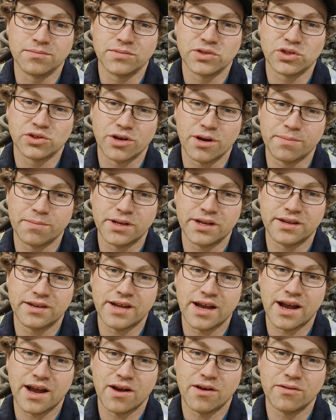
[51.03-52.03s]
Stripped it
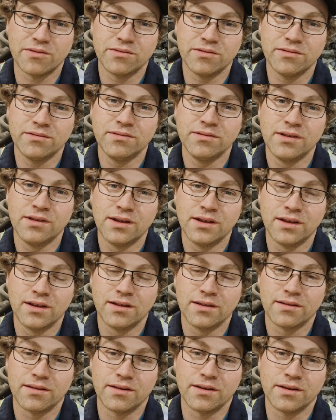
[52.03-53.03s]
down,
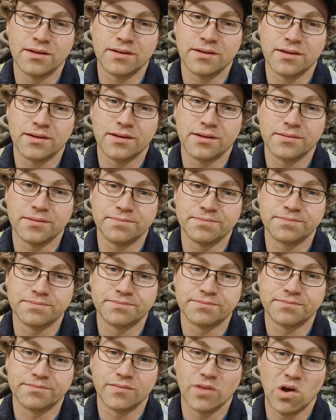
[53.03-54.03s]
and
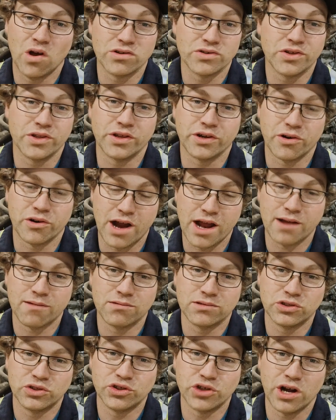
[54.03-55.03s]
also the
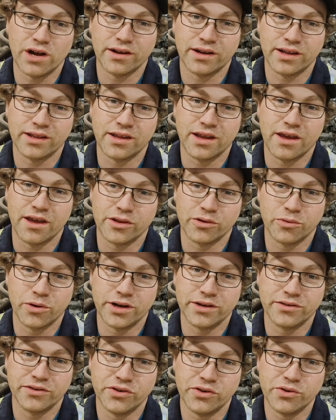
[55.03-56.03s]
crank was junk in the other
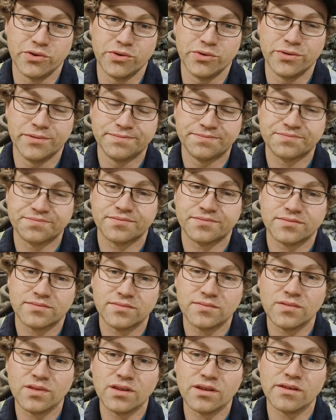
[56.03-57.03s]
one too.
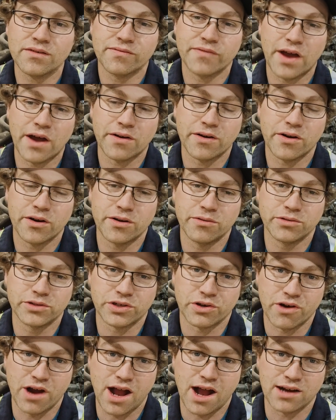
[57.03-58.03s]
Found out it
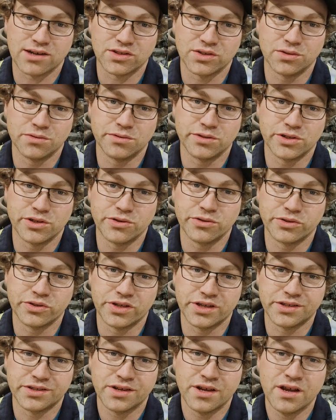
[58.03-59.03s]
was cracked, so it was
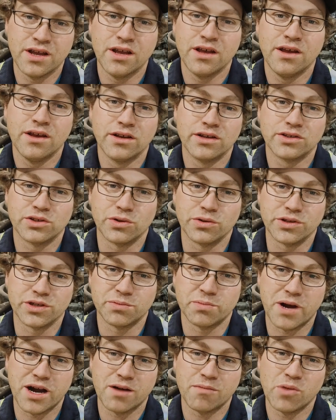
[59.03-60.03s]
useless. So the
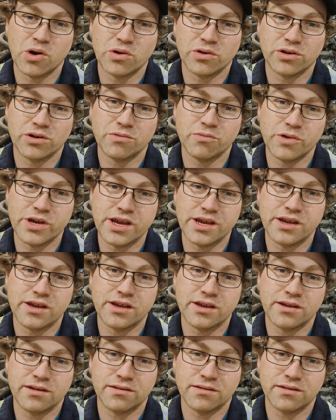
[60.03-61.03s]
spare motor,
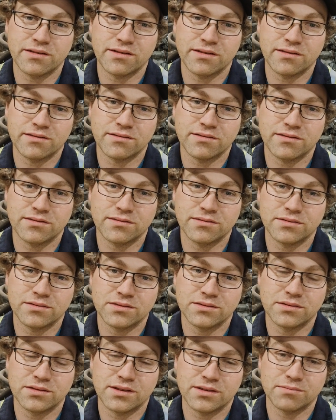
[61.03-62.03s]
we
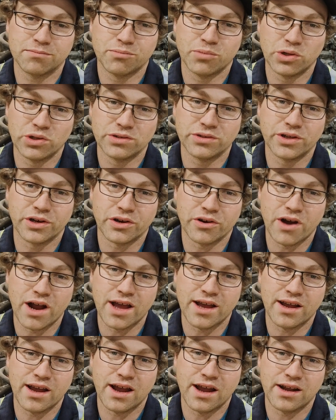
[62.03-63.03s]
pulled the
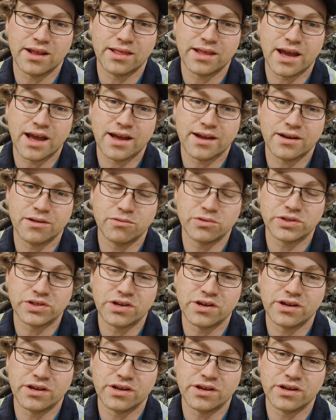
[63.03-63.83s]
crank out of that, it was